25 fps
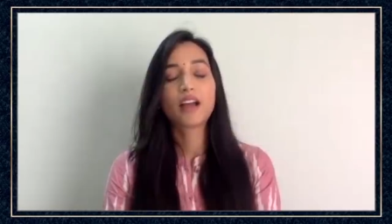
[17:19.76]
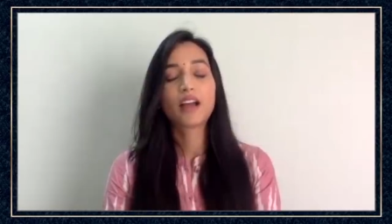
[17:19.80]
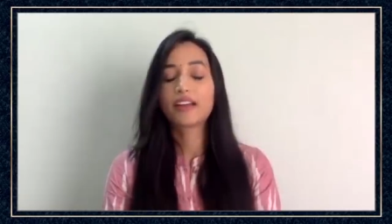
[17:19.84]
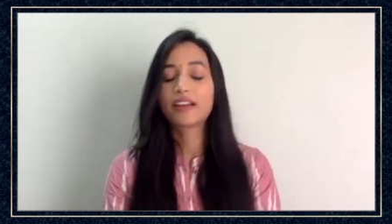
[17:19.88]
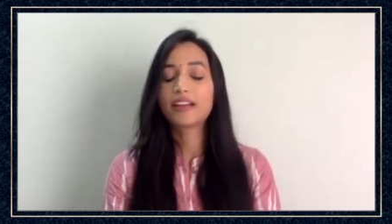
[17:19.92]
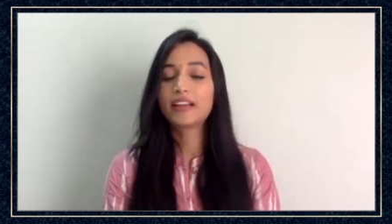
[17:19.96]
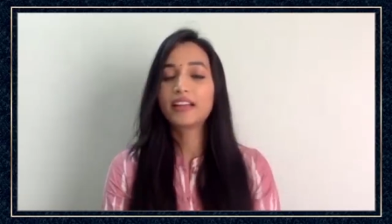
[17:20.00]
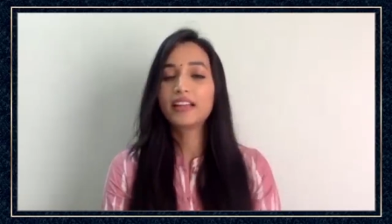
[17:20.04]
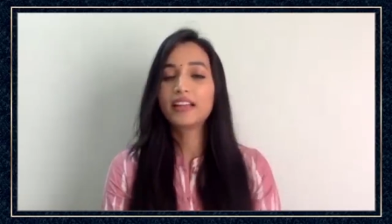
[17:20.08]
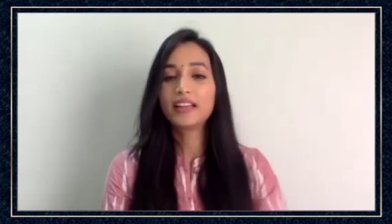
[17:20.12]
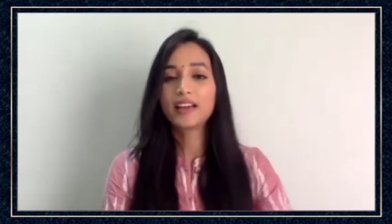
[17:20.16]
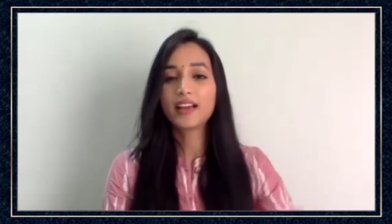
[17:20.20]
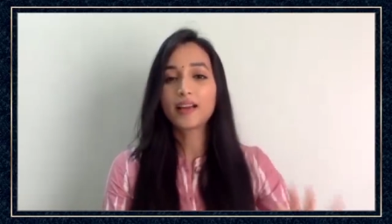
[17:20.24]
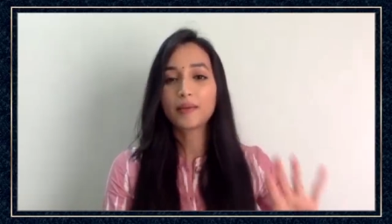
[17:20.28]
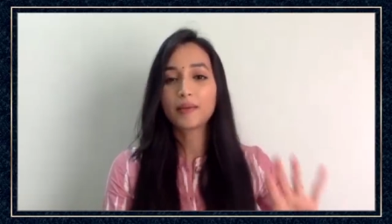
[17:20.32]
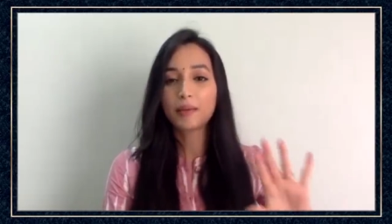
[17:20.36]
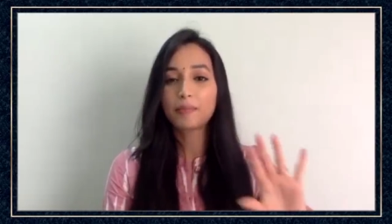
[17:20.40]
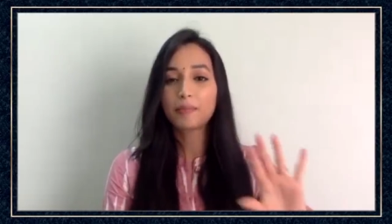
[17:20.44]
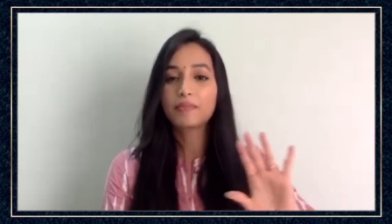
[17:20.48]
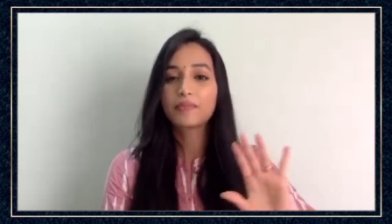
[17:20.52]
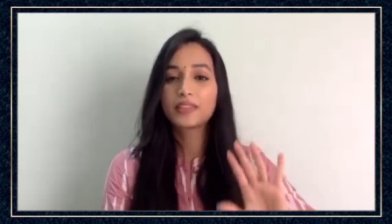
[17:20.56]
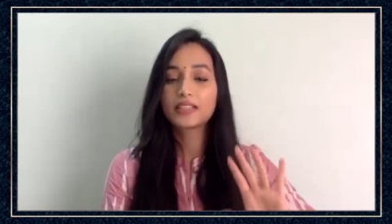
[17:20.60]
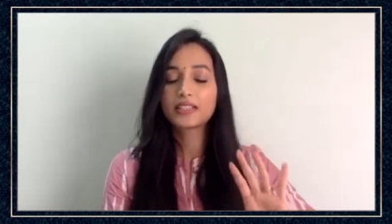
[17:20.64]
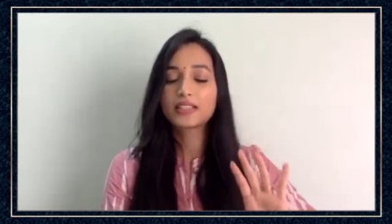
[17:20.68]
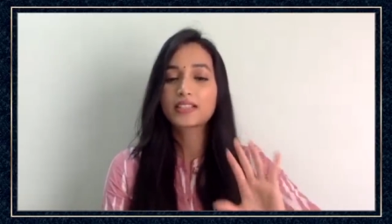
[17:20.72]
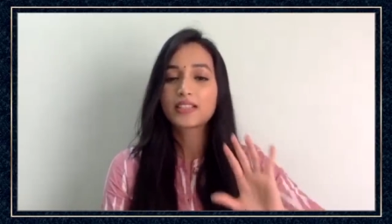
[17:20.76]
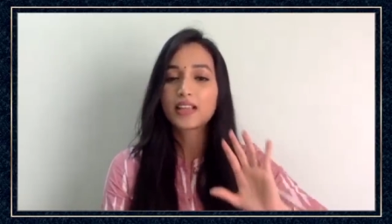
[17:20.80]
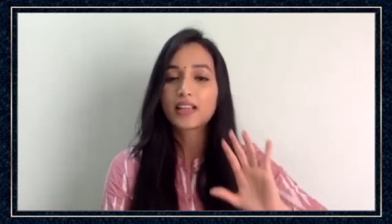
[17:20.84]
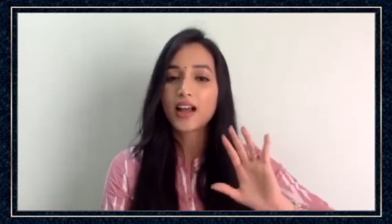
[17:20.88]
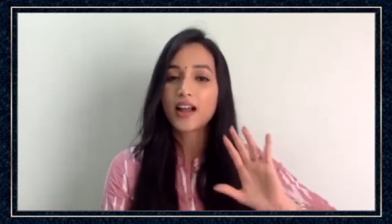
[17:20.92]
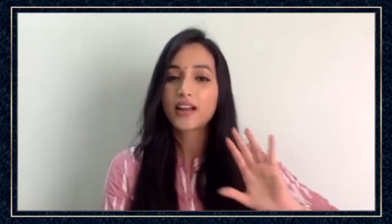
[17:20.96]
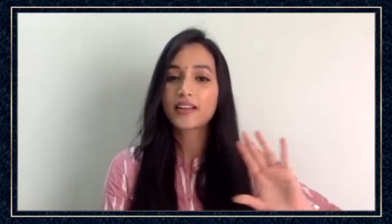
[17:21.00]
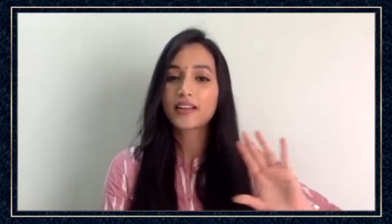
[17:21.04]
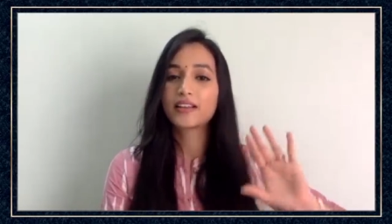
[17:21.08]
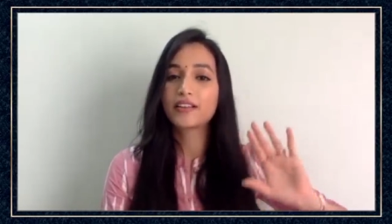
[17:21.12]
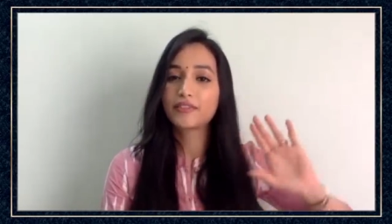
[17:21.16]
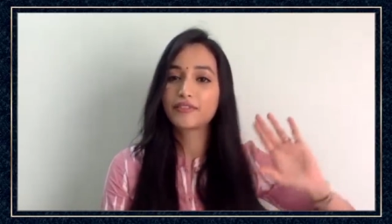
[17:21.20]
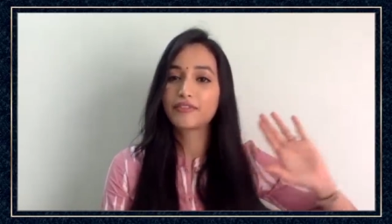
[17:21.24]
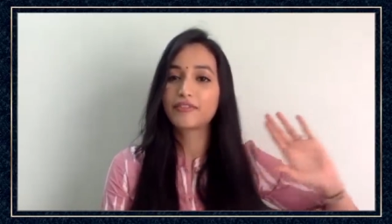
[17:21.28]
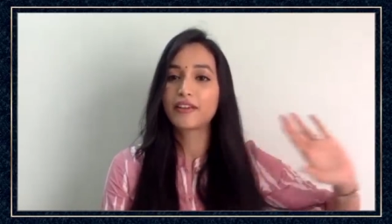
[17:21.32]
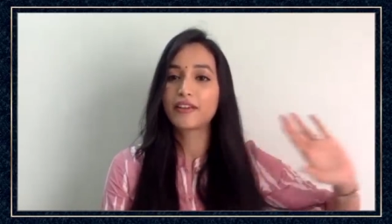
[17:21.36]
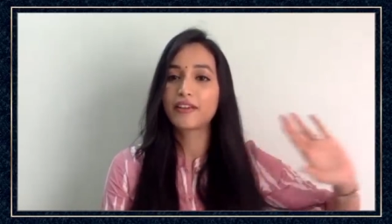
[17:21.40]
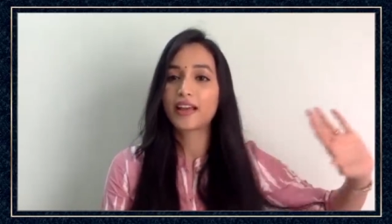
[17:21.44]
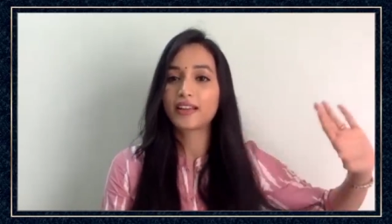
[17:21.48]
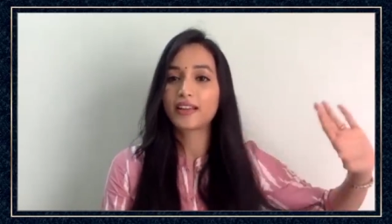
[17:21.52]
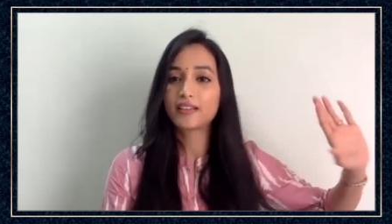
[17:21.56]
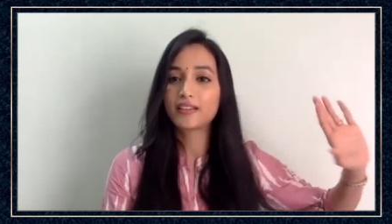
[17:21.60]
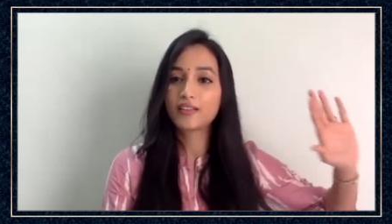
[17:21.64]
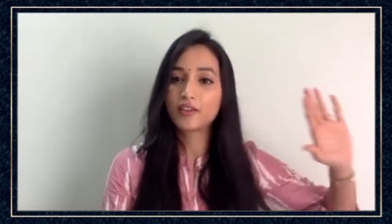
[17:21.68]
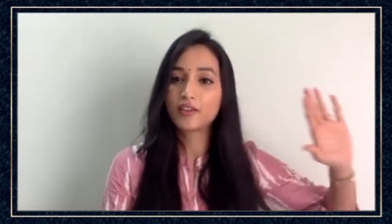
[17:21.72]
I really I'm this ardent
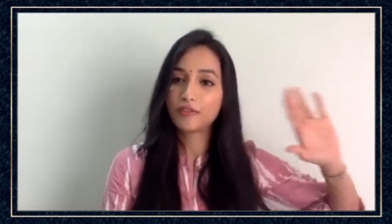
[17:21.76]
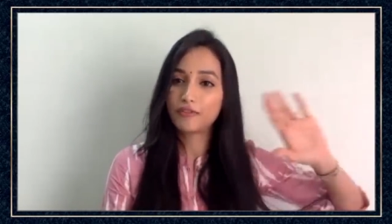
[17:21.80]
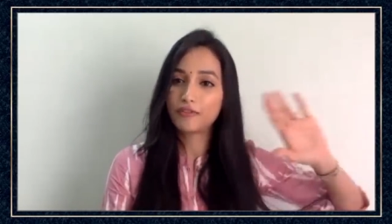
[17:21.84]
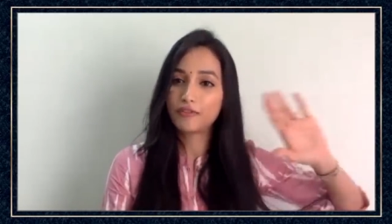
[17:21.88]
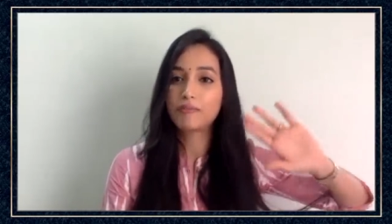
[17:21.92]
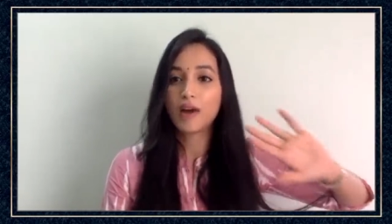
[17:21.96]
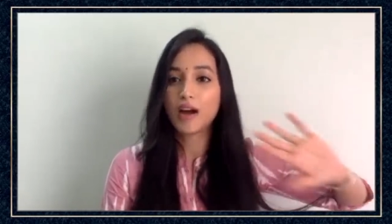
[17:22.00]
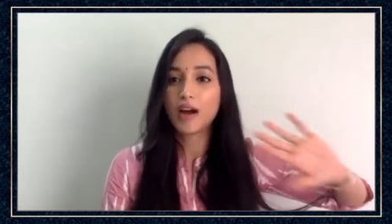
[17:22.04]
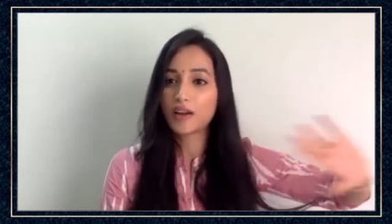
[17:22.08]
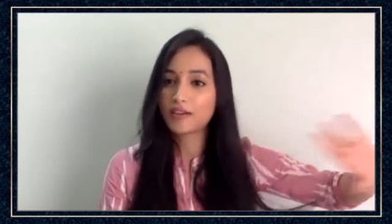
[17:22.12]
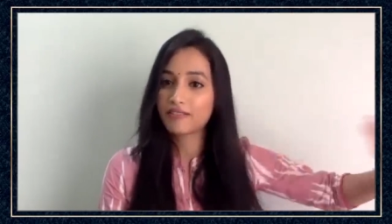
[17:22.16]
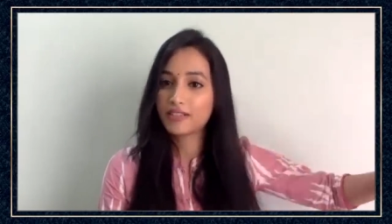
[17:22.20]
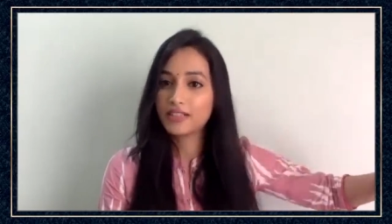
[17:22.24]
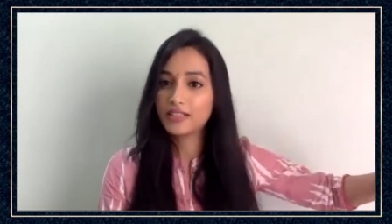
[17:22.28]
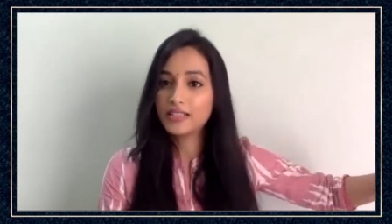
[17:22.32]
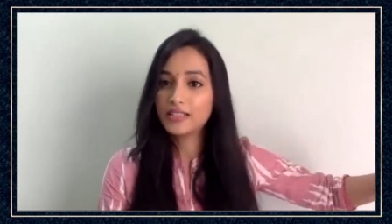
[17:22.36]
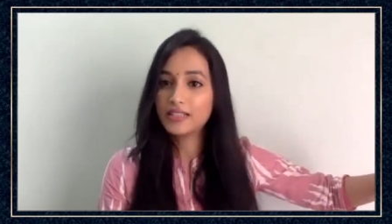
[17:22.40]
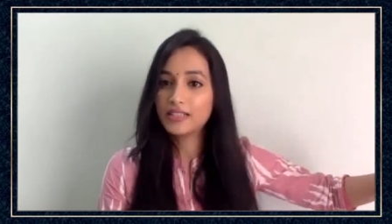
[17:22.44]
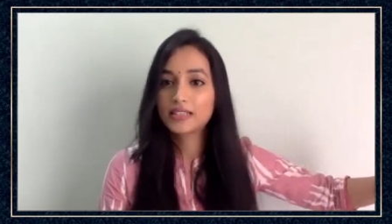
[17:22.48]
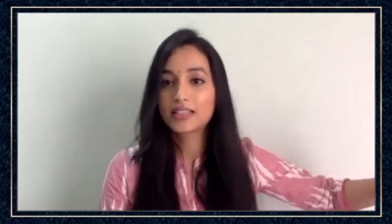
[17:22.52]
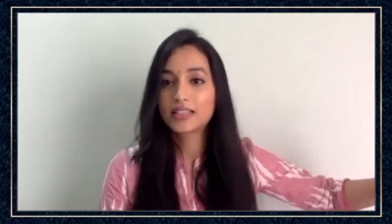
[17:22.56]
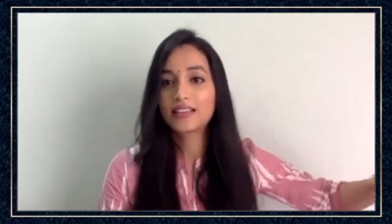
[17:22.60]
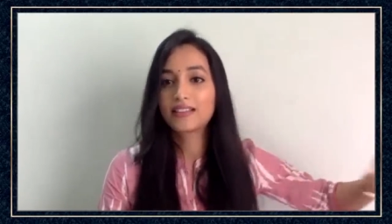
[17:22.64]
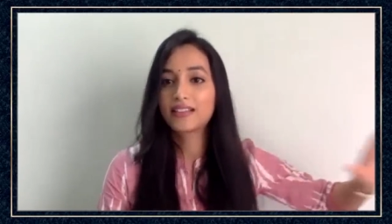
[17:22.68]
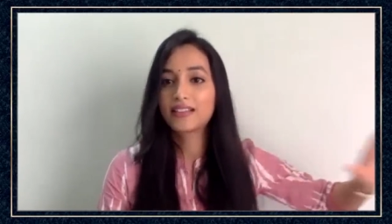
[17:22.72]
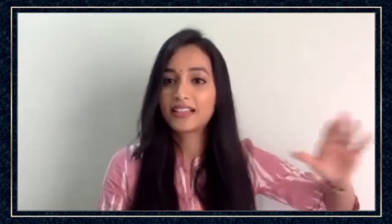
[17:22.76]
fan of Marvels.